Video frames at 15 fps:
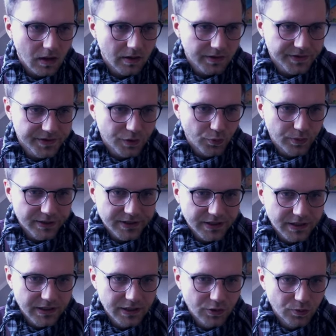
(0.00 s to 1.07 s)
So we see
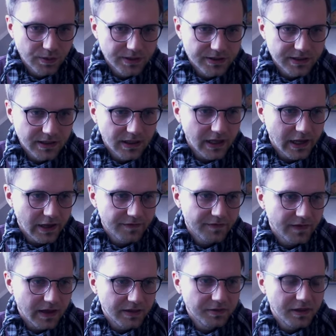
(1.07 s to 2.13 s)
here we still have
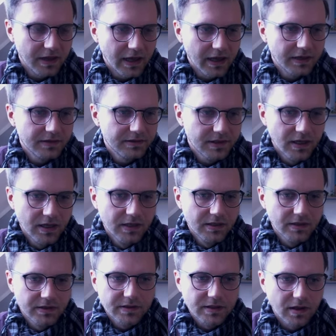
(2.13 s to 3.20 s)
at the end
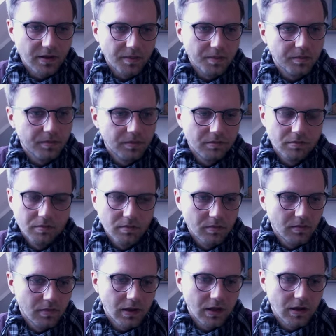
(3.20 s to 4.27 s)
some
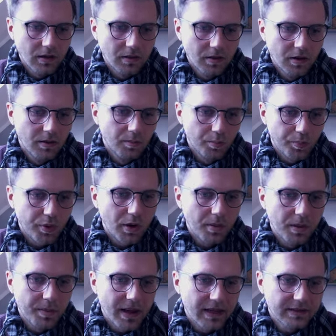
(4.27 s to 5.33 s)

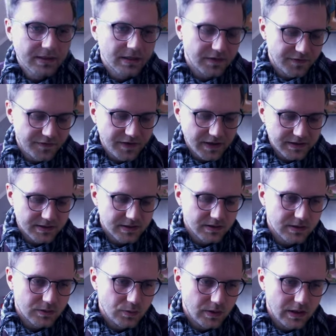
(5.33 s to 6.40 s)
problematic
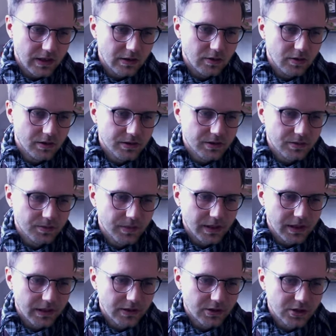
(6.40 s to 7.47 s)
faces. We can also
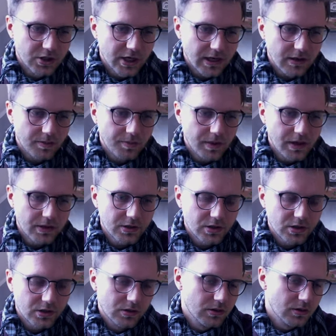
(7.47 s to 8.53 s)
make check
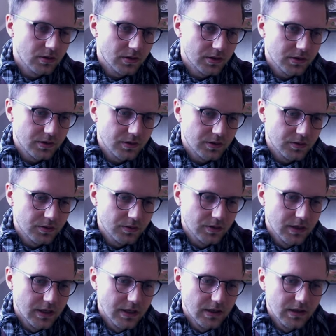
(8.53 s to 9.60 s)
mesh in order to
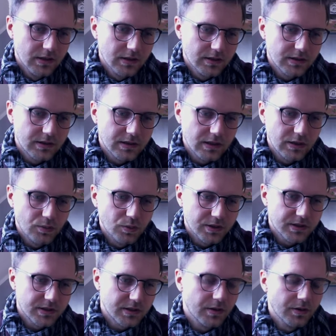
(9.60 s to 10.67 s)
see
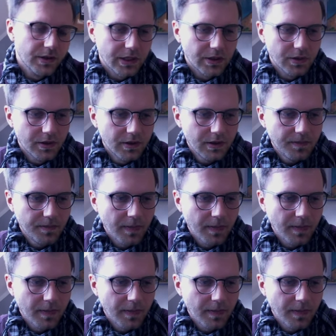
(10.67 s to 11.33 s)
what's going on.